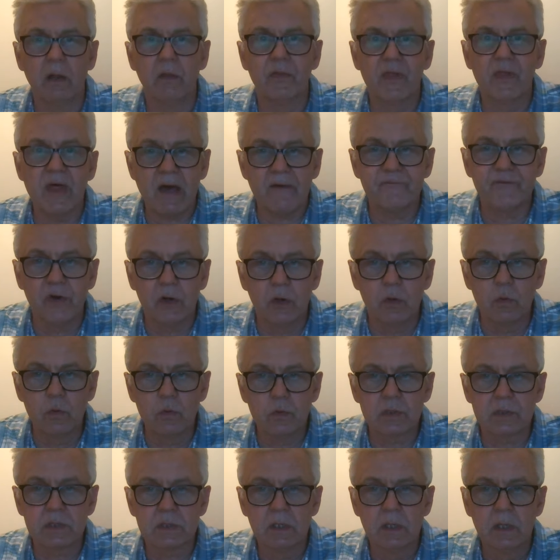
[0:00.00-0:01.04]
And that,
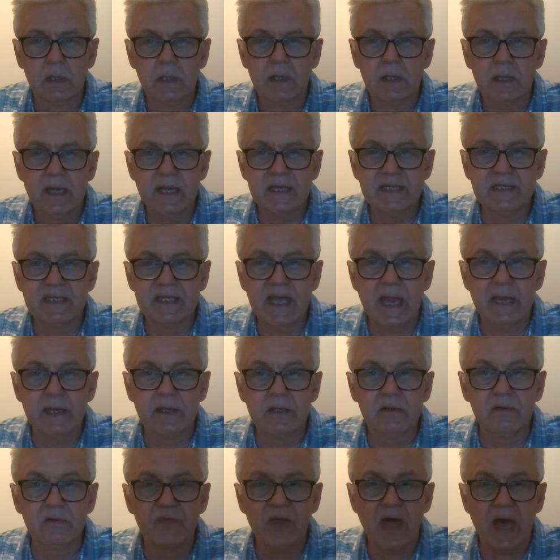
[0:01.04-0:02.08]
folks, is the end
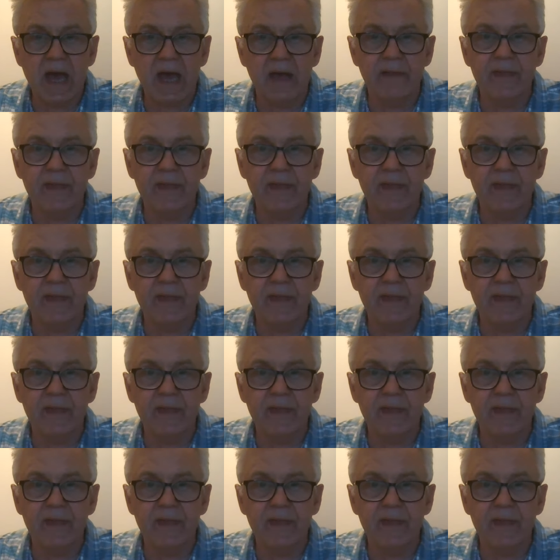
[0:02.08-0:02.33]
of that.